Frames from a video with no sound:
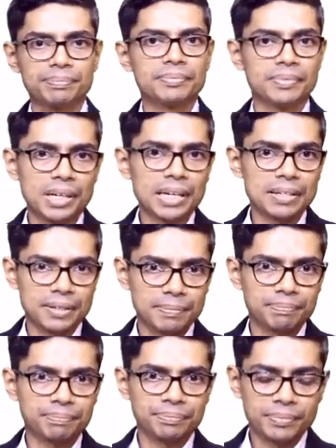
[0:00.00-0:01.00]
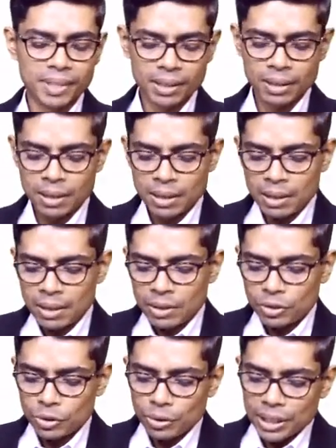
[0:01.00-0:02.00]
right?
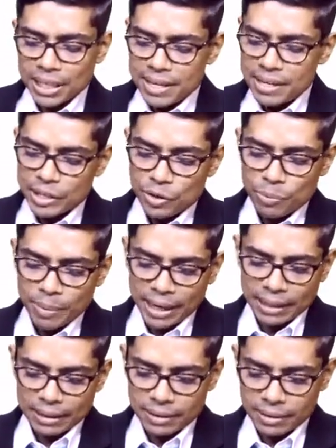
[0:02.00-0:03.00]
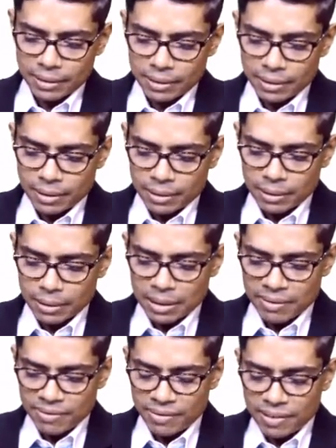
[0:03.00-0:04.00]
So, in human,
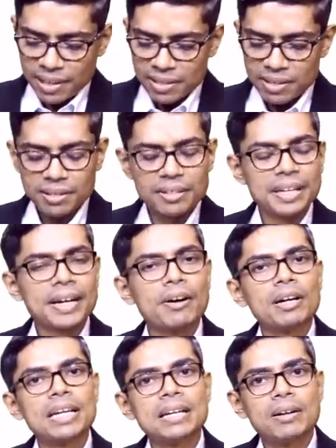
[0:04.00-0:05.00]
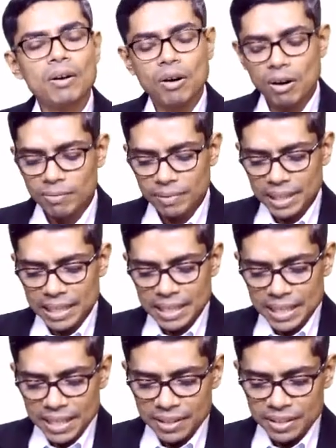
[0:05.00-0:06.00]
the first recording of
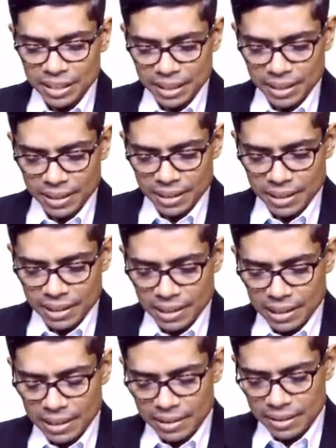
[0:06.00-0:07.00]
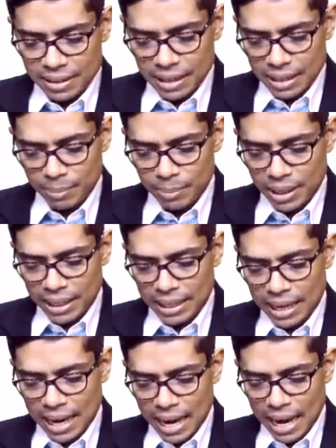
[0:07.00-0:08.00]
EEG is done
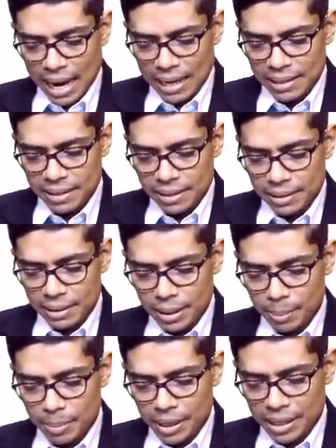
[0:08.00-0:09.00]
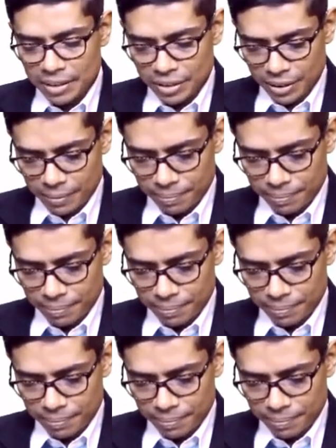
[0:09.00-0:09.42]
by Hans Berger.